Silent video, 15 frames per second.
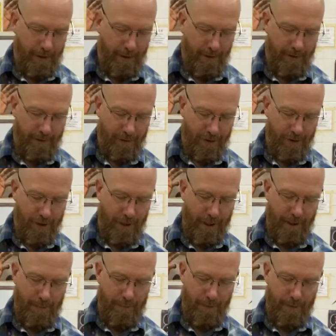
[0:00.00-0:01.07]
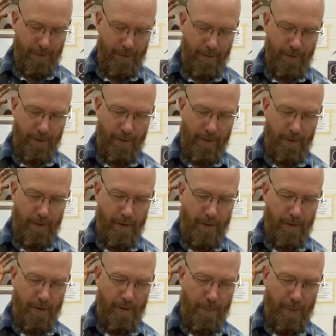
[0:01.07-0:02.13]
decent shape.
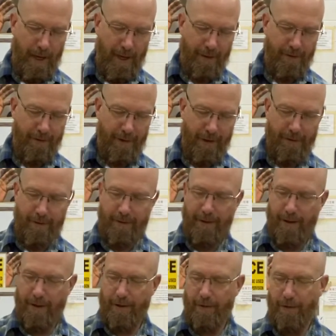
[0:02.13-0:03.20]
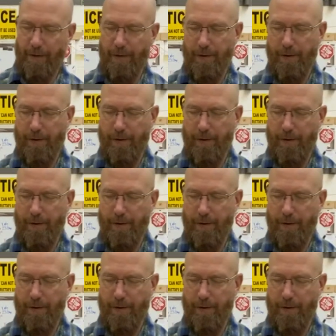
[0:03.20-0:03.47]
The back's not sitting in there